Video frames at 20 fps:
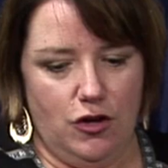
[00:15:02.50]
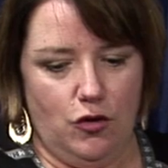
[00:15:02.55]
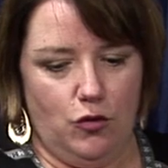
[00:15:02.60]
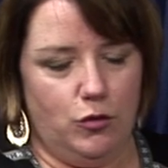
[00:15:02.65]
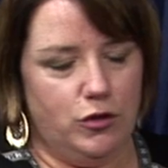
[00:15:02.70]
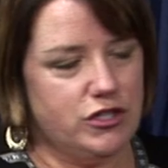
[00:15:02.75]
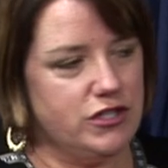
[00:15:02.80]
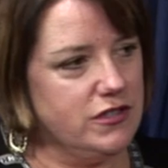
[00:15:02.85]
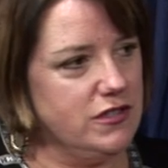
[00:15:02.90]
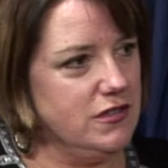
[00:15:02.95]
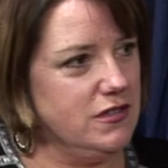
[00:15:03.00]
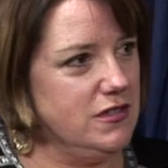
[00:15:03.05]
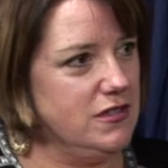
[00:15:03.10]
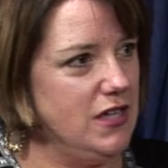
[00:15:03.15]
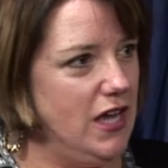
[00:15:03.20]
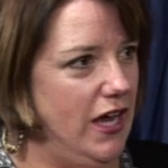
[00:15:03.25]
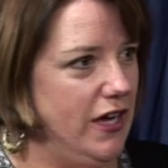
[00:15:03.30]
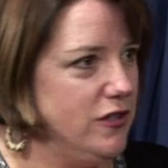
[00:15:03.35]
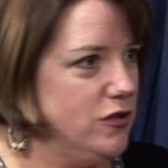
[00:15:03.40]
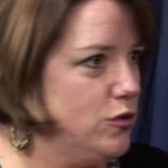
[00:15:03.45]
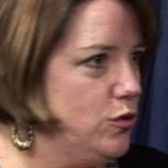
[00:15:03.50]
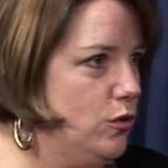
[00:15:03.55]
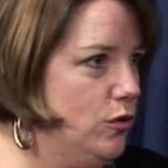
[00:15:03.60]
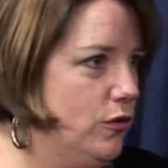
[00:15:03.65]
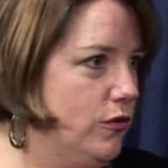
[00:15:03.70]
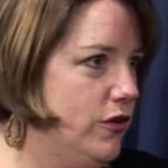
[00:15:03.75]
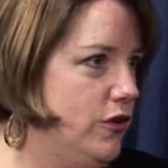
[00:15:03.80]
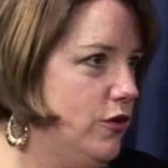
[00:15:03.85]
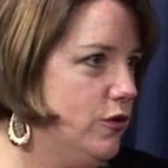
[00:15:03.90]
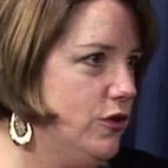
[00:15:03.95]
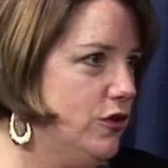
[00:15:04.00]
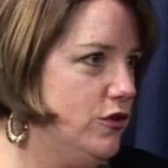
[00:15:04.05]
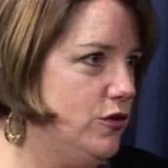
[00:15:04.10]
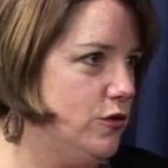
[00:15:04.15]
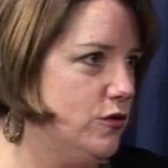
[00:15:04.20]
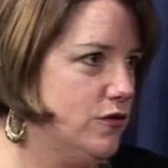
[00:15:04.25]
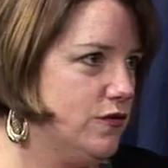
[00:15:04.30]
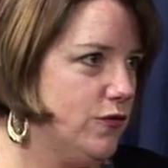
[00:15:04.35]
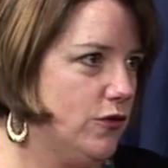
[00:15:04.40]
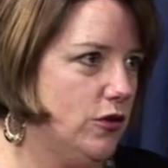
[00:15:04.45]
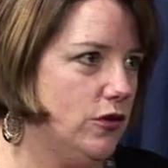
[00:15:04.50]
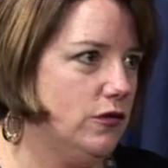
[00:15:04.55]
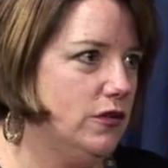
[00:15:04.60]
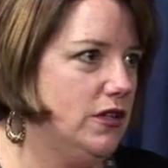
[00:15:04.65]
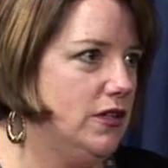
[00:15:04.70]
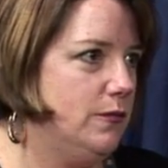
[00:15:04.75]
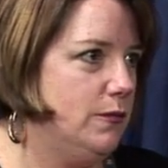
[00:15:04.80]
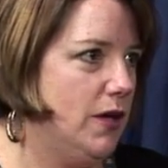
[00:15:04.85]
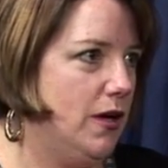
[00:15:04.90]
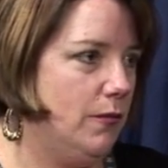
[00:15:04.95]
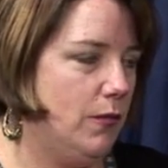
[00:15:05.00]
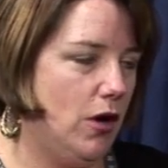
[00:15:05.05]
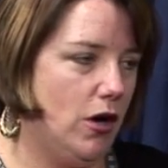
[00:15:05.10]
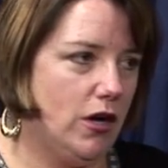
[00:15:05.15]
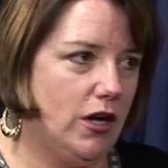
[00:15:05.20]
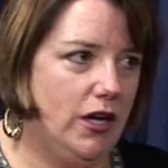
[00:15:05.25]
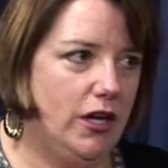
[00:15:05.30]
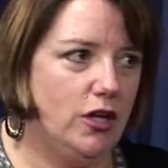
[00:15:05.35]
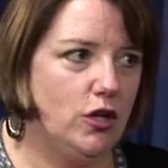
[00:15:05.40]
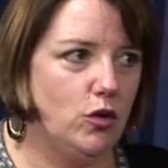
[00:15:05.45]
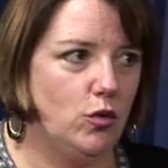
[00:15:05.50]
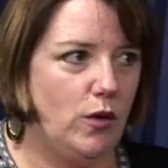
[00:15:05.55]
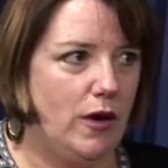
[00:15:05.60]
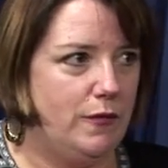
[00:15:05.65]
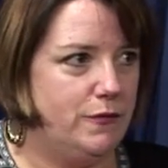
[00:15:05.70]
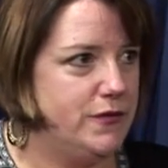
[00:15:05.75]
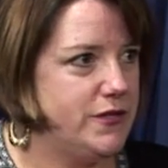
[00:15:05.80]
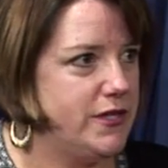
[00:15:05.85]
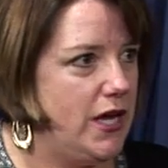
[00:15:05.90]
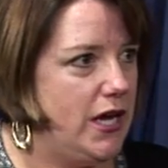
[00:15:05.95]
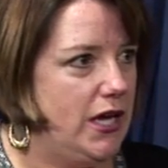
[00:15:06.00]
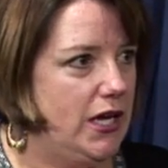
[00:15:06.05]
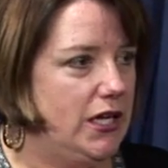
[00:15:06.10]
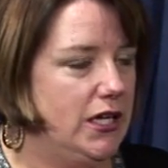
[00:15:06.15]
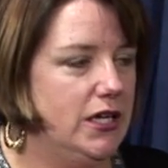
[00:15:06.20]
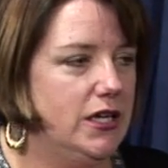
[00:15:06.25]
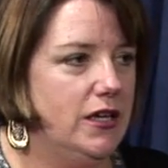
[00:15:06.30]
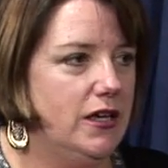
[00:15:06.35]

which is a design tool that you can use for your email marketing, your website.